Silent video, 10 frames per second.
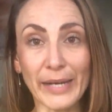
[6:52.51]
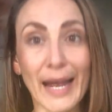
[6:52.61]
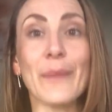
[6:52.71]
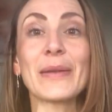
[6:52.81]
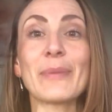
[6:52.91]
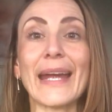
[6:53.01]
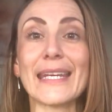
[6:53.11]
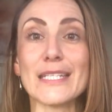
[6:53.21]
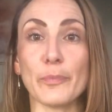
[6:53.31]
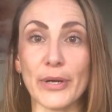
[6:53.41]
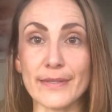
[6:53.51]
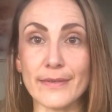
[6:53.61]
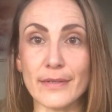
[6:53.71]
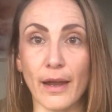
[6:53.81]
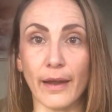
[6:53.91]
coming back into
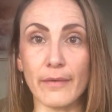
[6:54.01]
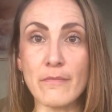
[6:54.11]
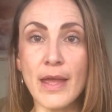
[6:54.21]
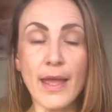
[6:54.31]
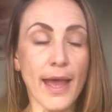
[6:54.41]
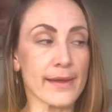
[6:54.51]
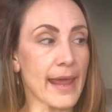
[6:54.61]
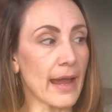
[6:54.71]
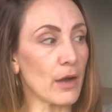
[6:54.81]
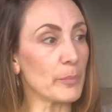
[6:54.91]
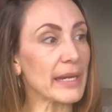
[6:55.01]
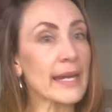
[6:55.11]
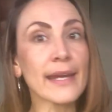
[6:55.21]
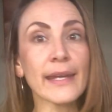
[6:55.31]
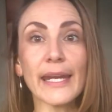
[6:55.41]
present time and how
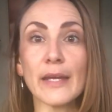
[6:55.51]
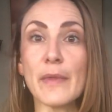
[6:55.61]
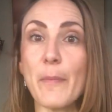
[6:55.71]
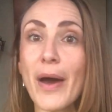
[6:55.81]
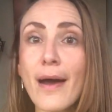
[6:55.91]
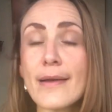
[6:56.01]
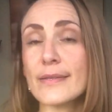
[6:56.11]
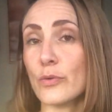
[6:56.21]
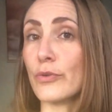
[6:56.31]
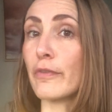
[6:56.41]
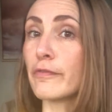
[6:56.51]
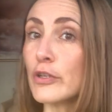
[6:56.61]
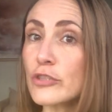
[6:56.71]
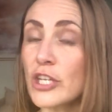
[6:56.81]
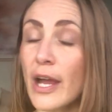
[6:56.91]
being in the past or the
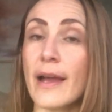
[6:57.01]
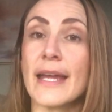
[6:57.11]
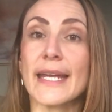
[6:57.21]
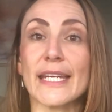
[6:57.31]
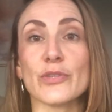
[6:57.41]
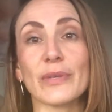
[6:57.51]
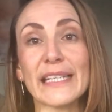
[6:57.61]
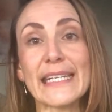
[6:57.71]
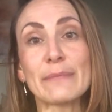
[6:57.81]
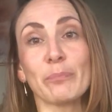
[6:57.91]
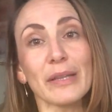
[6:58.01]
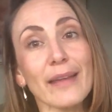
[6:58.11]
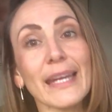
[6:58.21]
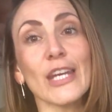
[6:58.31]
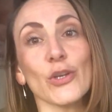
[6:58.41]
future is really
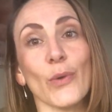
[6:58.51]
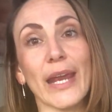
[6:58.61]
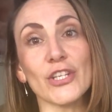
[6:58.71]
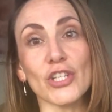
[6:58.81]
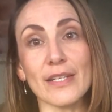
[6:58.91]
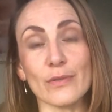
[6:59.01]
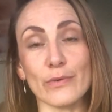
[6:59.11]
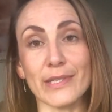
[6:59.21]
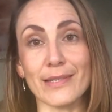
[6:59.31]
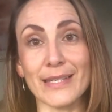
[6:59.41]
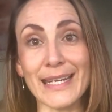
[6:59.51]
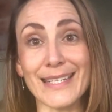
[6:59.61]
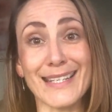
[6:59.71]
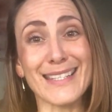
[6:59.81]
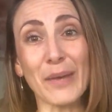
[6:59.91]
plugging your energy sources
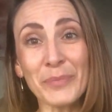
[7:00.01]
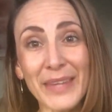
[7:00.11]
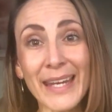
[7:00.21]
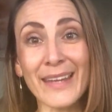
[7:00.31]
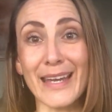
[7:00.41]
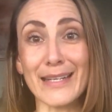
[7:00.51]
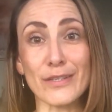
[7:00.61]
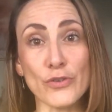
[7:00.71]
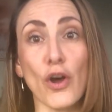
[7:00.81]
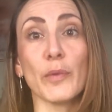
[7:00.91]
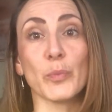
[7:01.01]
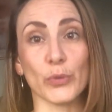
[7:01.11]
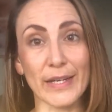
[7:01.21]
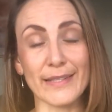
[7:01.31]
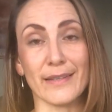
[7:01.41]
into something that is not
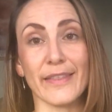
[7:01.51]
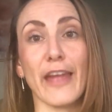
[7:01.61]
present.